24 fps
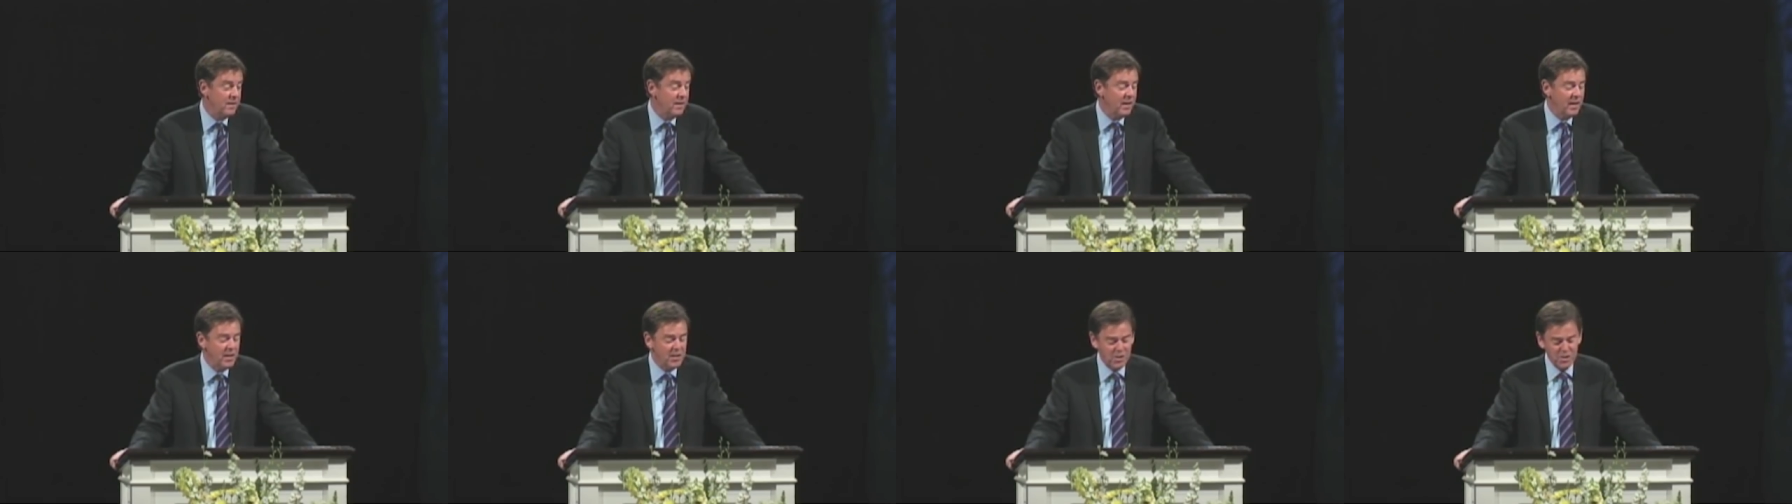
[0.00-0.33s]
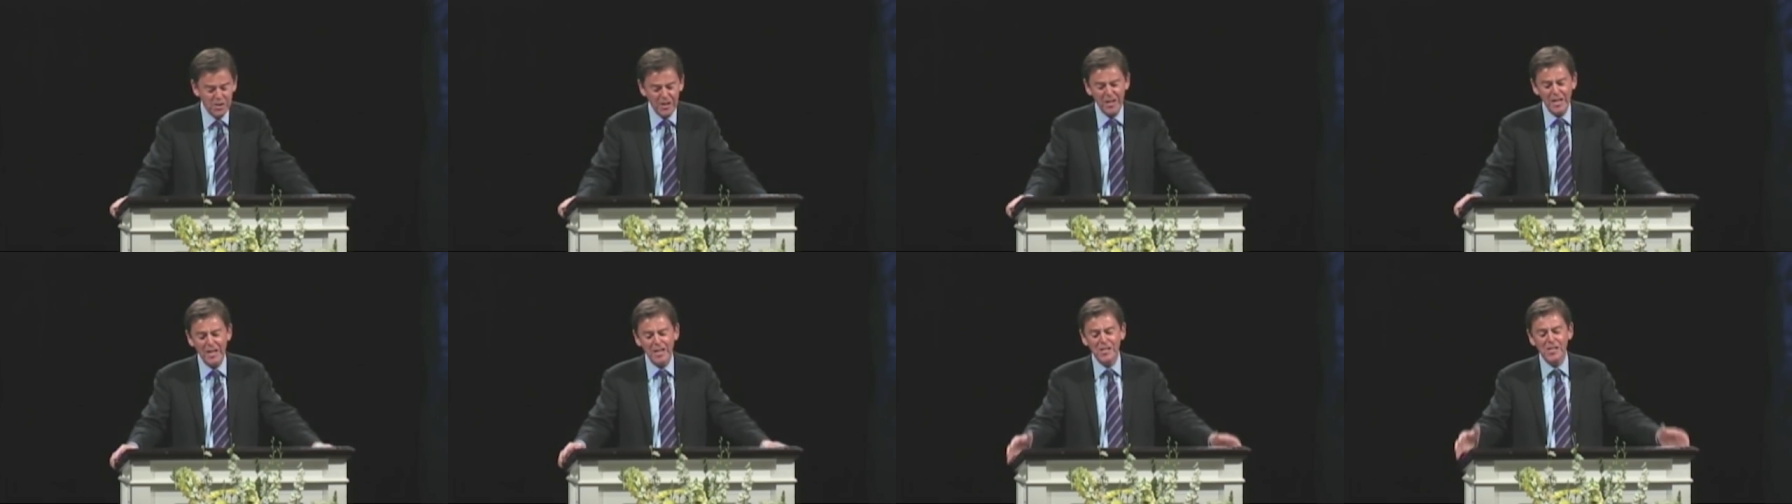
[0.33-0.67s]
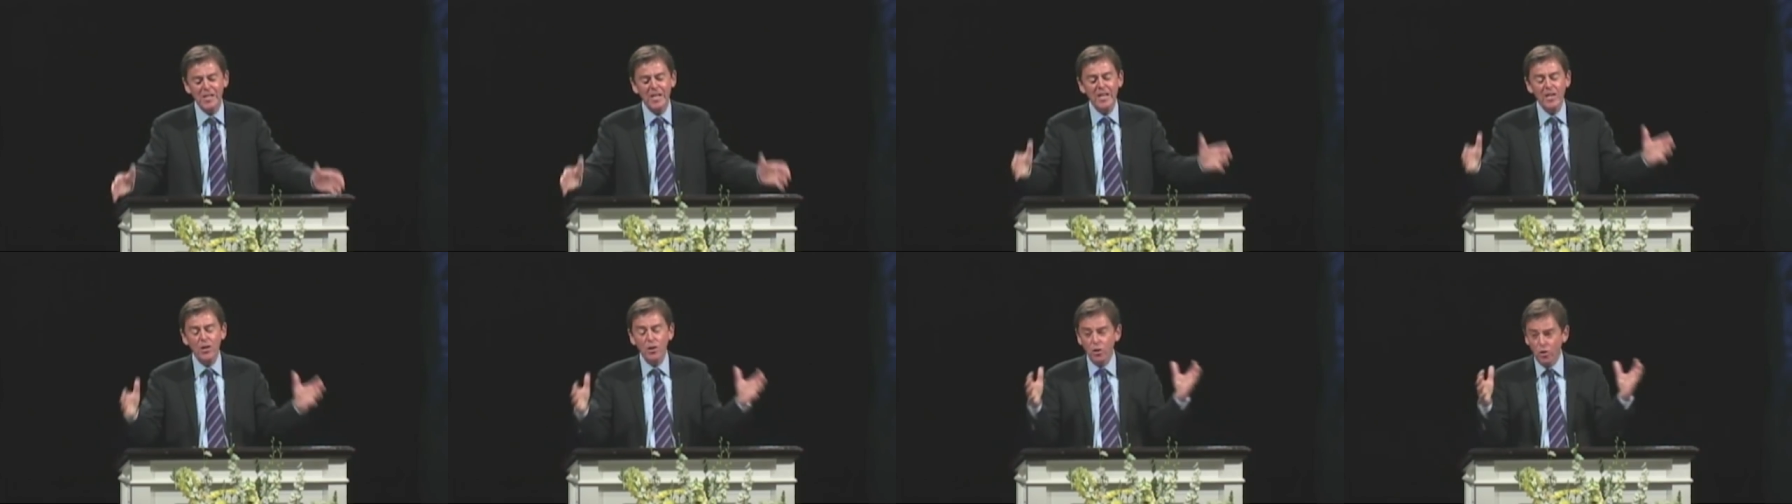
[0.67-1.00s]
He
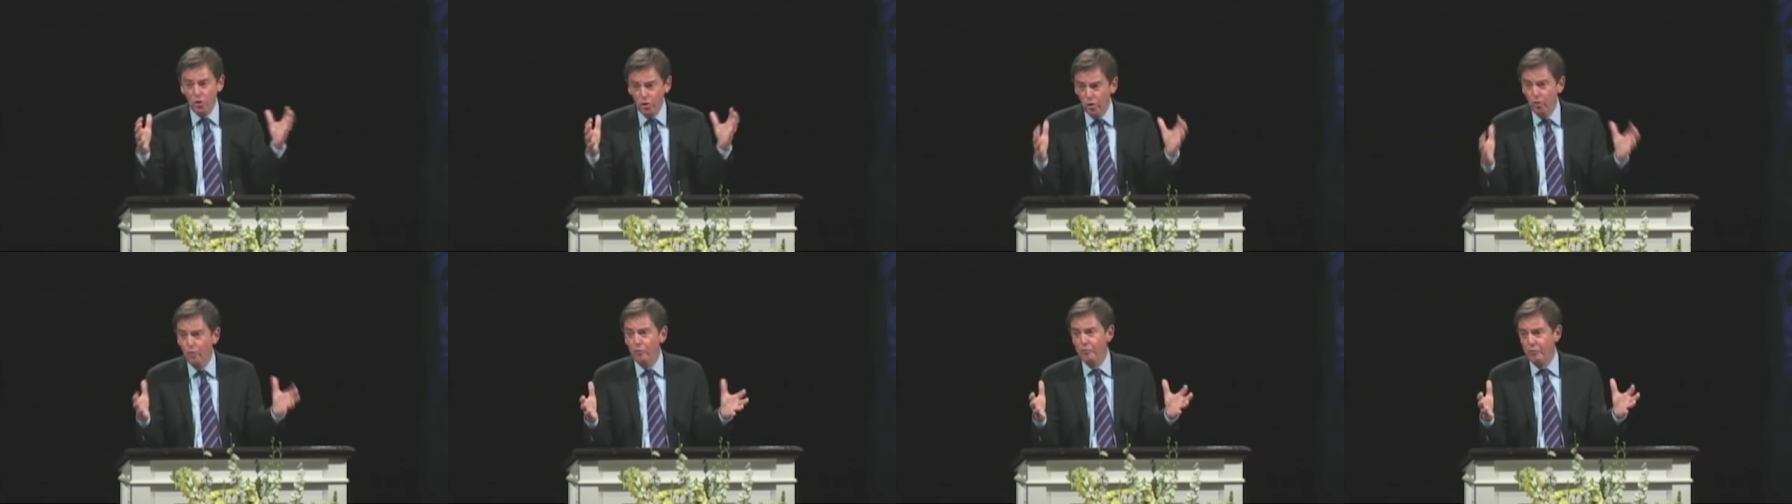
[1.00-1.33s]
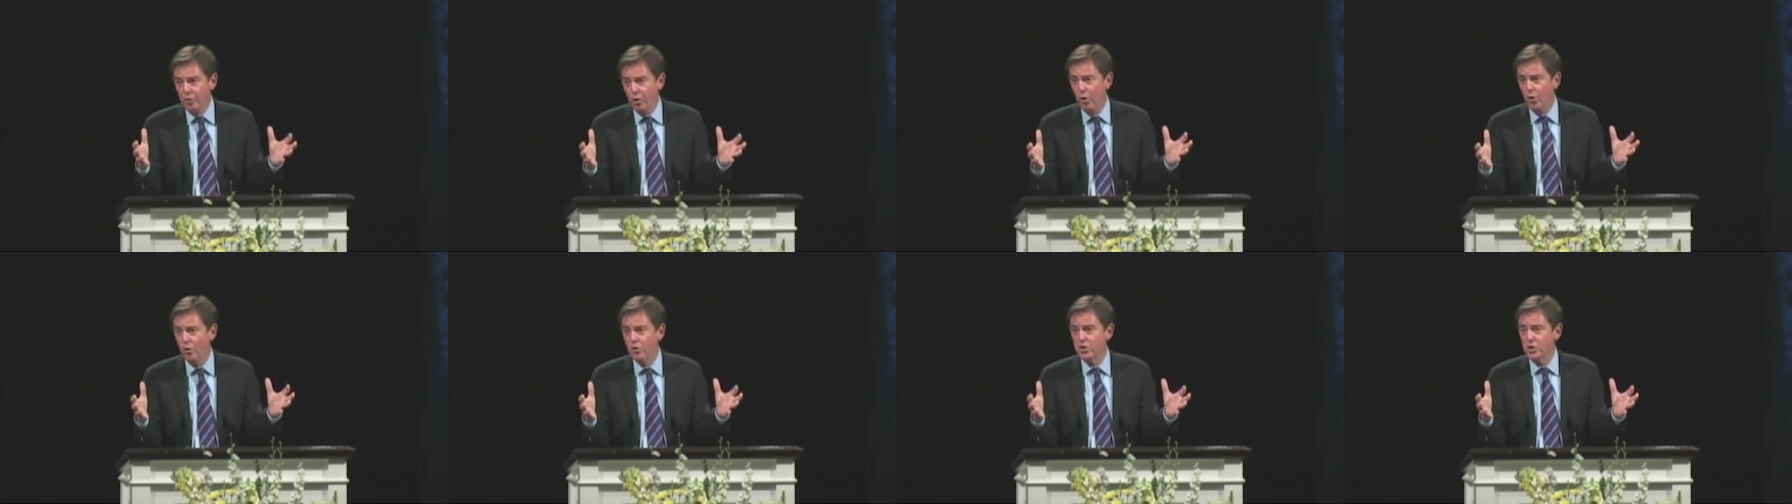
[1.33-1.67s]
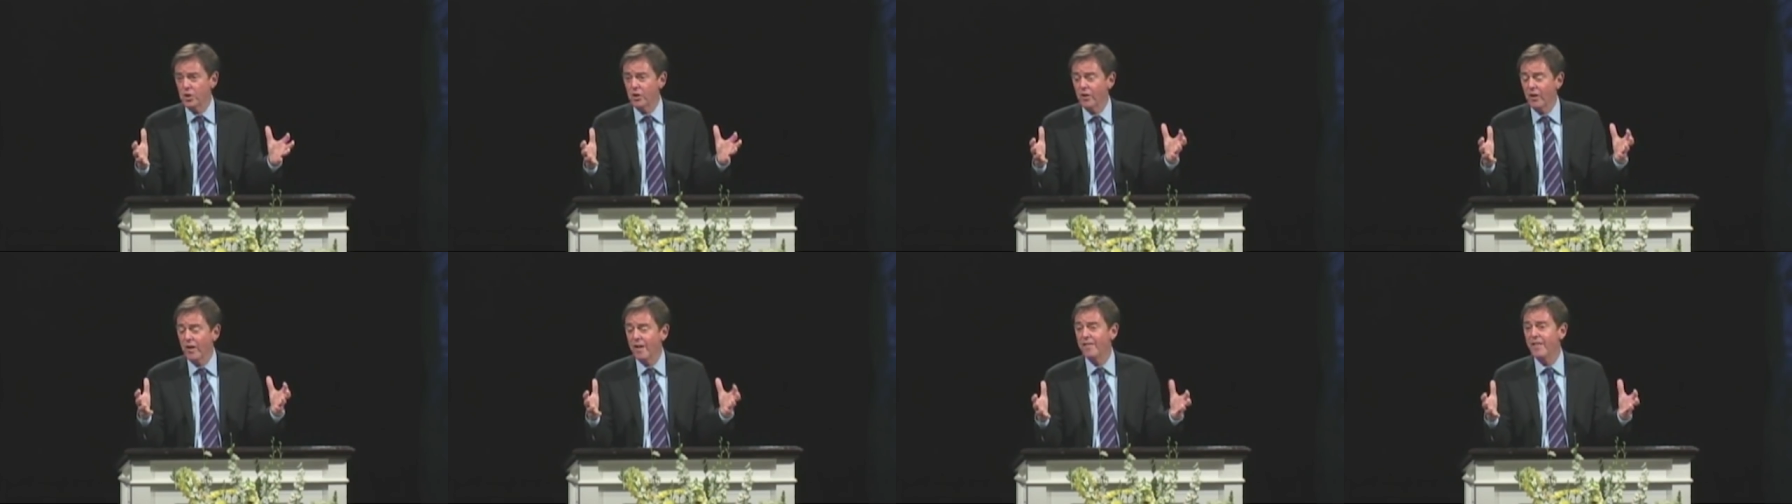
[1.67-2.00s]
says, You folks
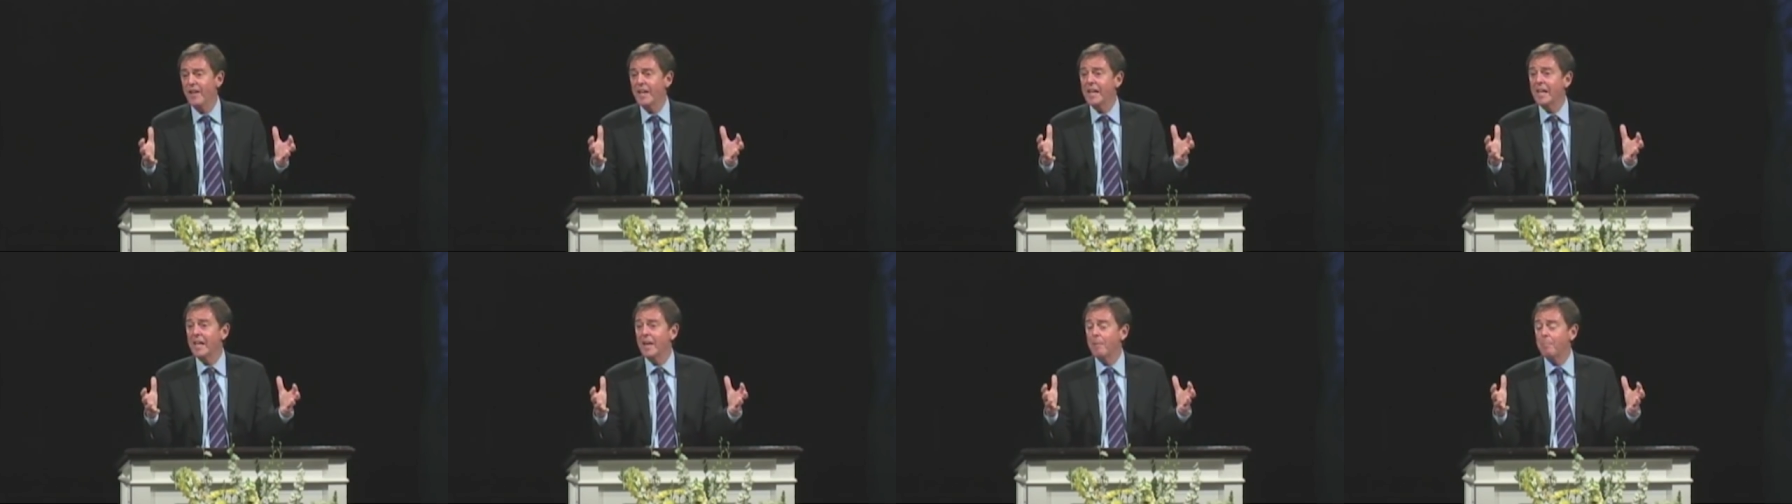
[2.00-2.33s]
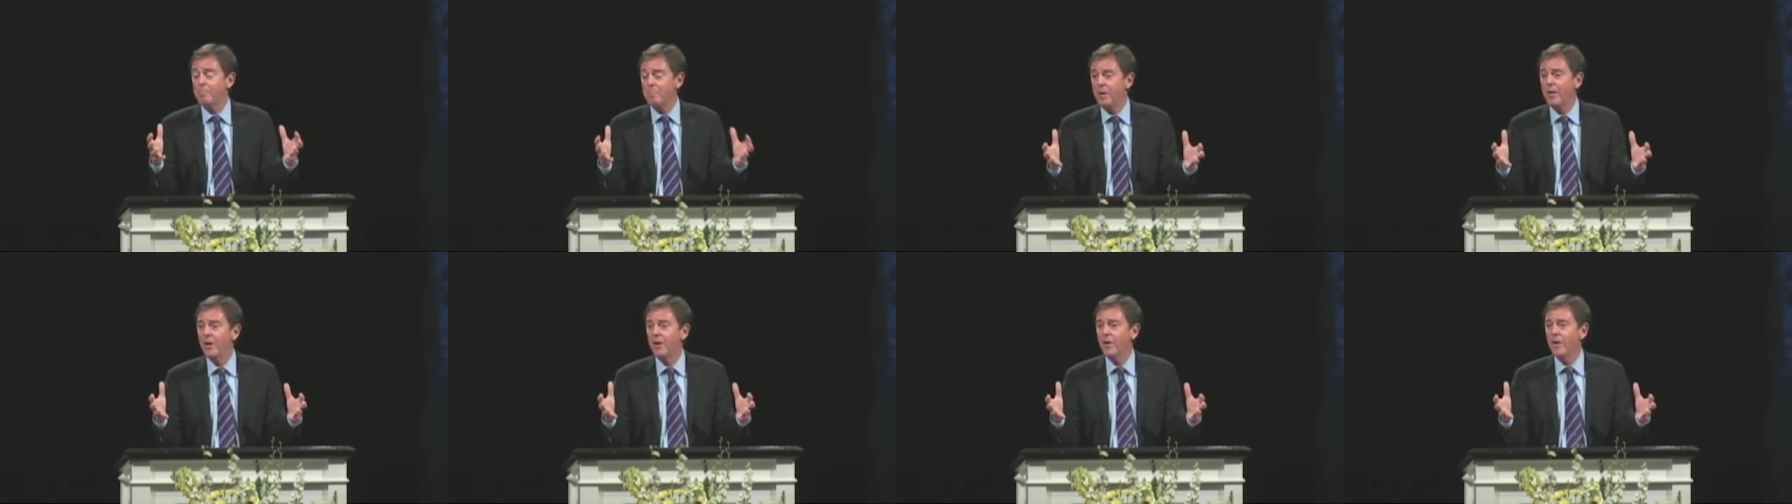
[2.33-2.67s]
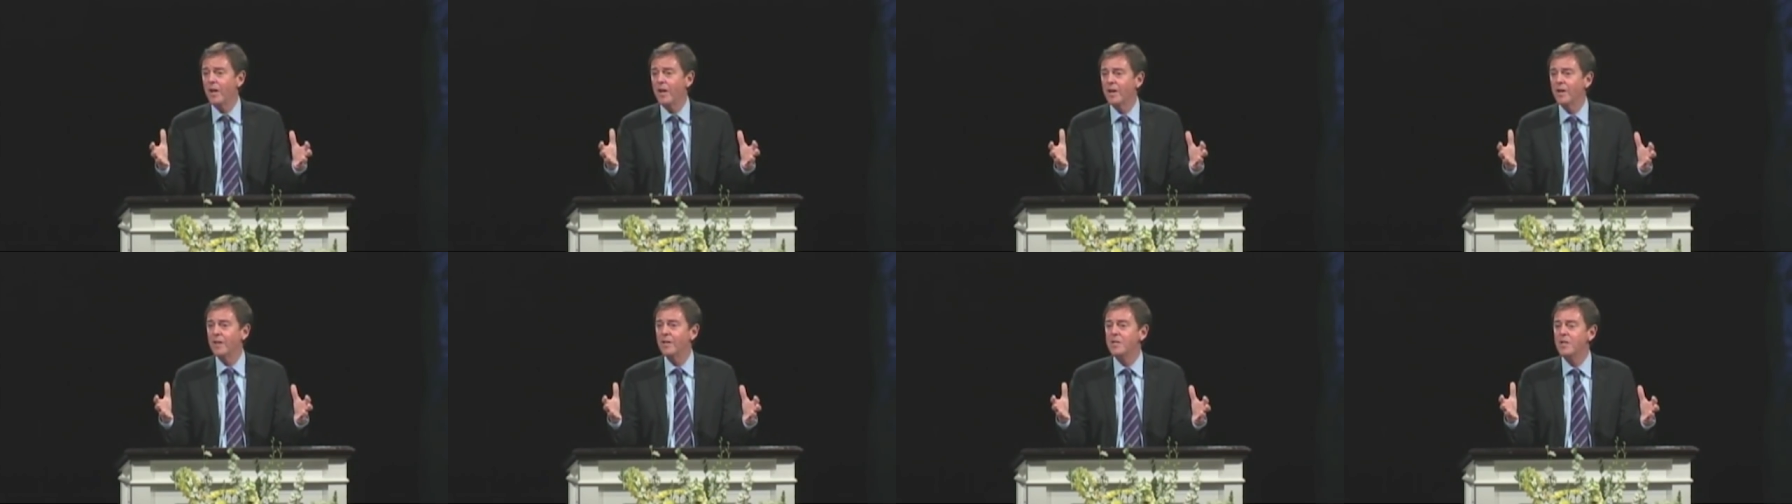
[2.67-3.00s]
are living in a
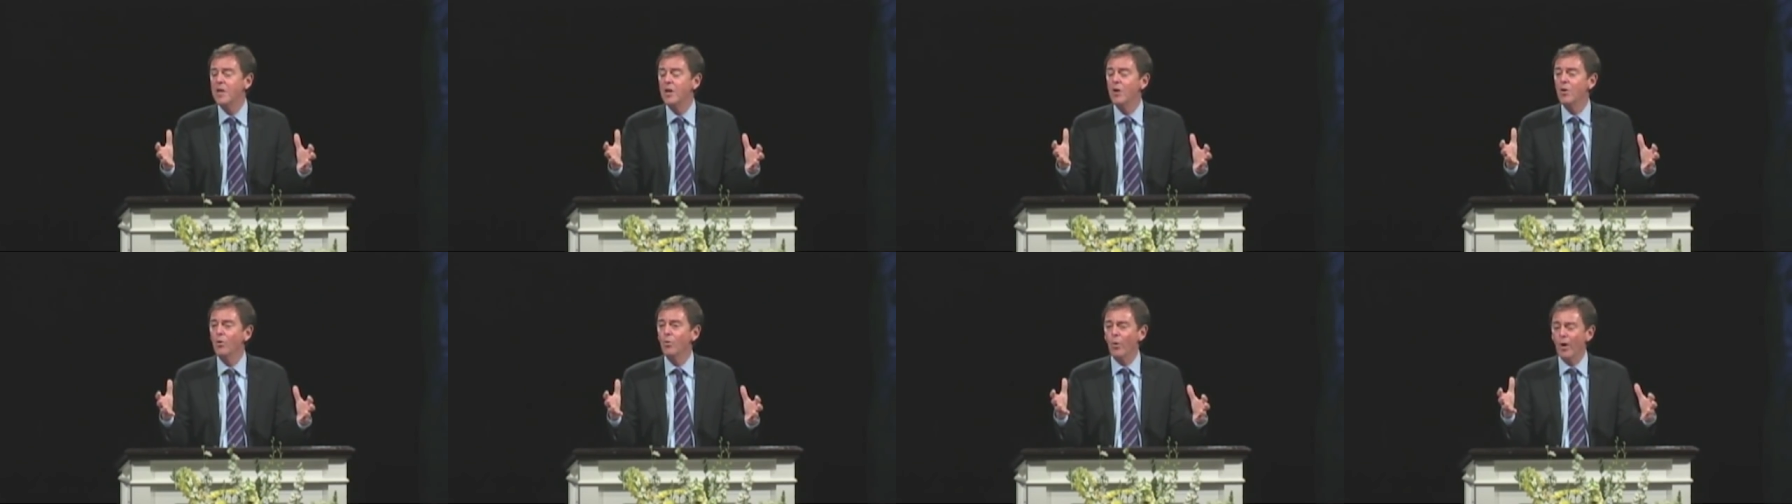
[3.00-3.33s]
period